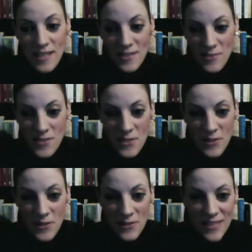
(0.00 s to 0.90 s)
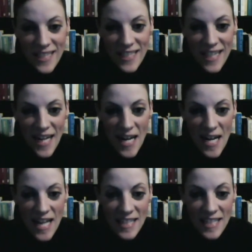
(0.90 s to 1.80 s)
you too.
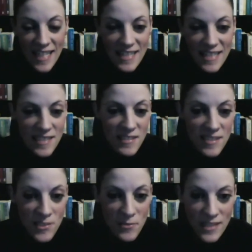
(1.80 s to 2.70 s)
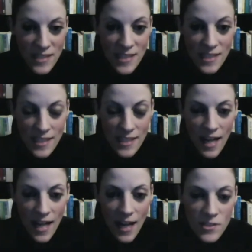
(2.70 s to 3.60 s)
And since you mentioned it,
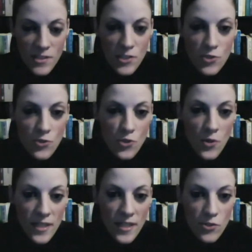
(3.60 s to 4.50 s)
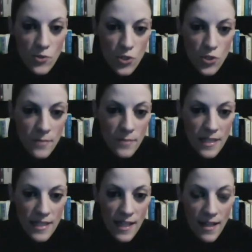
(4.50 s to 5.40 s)
how did you join social
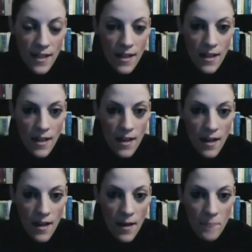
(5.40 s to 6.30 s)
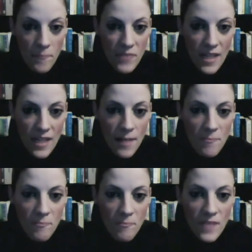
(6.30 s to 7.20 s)
media
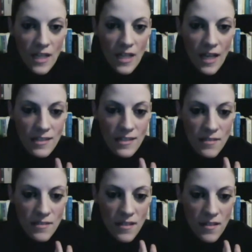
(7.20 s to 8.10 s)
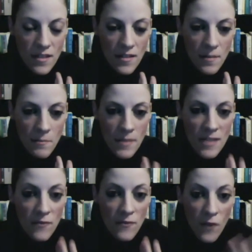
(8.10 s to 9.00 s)
and be
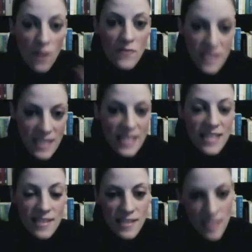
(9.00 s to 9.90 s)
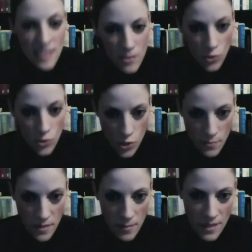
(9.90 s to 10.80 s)
involved in ELT and social
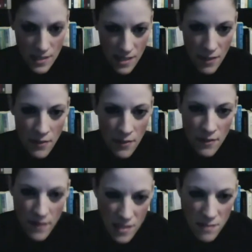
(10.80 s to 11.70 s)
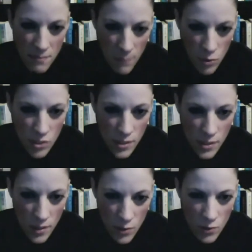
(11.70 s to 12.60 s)
media? Because I think that's mostly
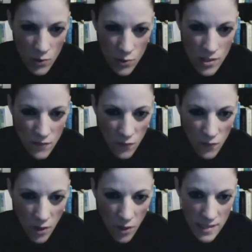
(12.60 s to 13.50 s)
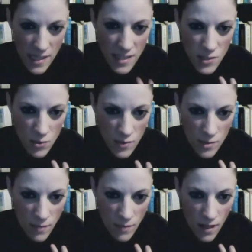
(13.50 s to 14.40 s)
what you use it for, as I do
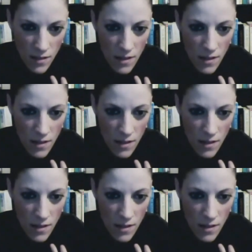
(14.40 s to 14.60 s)
as well,